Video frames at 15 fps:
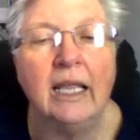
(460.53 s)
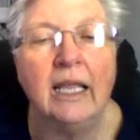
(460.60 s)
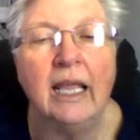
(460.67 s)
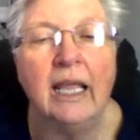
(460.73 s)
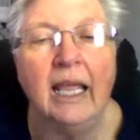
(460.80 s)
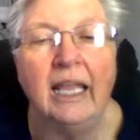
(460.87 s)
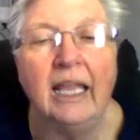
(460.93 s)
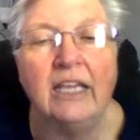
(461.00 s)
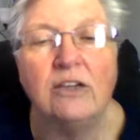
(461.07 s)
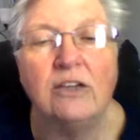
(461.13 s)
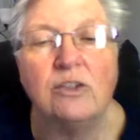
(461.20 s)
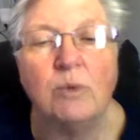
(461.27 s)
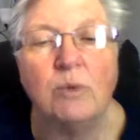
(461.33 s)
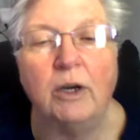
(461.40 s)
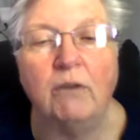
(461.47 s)
Here's
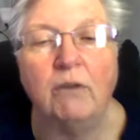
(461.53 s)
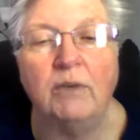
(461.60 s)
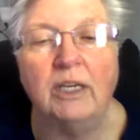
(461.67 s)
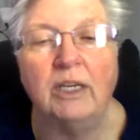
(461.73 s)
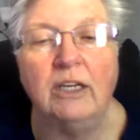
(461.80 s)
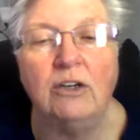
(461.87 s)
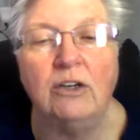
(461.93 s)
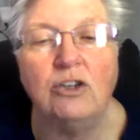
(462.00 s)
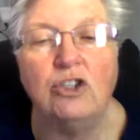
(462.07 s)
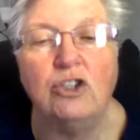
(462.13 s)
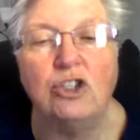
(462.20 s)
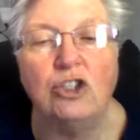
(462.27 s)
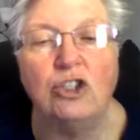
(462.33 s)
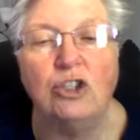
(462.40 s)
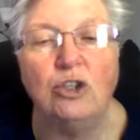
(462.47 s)
1 over here.
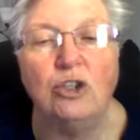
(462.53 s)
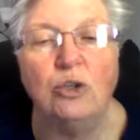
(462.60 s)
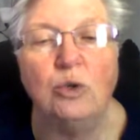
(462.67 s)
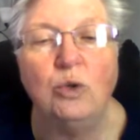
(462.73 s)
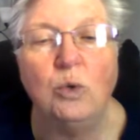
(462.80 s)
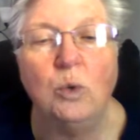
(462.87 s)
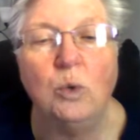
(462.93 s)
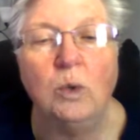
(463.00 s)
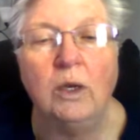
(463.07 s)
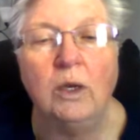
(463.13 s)
2.